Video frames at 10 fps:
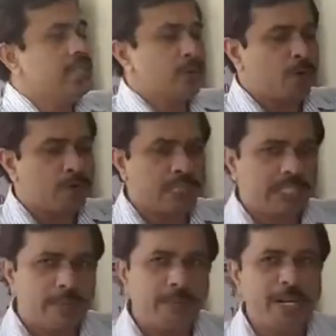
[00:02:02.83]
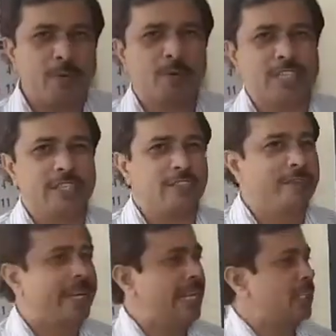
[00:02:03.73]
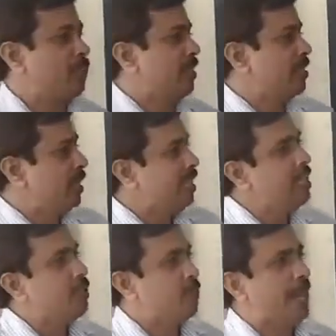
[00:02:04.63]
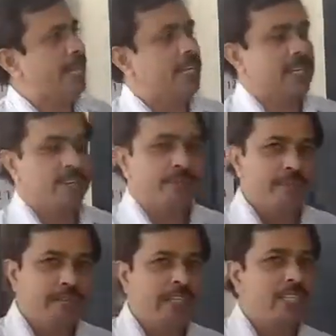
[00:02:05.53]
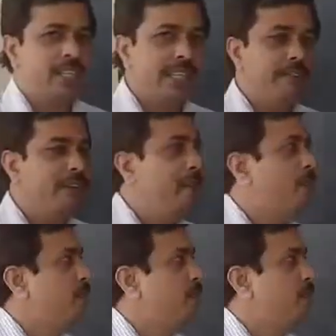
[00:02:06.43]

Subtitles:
this process, complete process will be takes place in this plant. Which thing will be